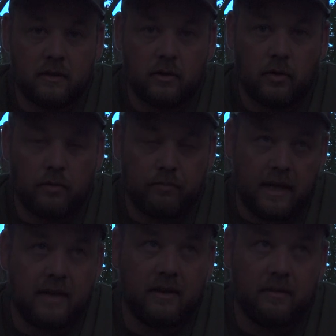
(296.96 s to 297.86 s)
So
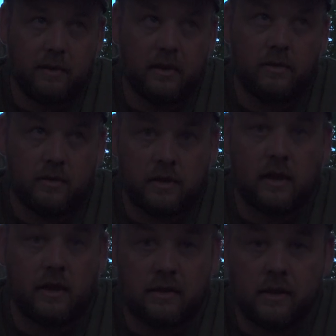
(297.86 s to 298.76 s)
mainly mineral
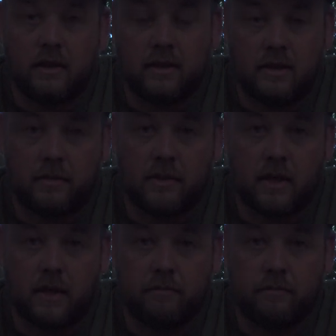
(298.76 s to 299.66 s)
sites in the
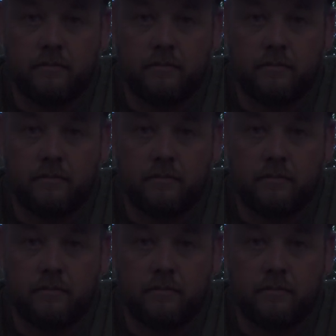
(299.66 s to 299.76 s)
summertime,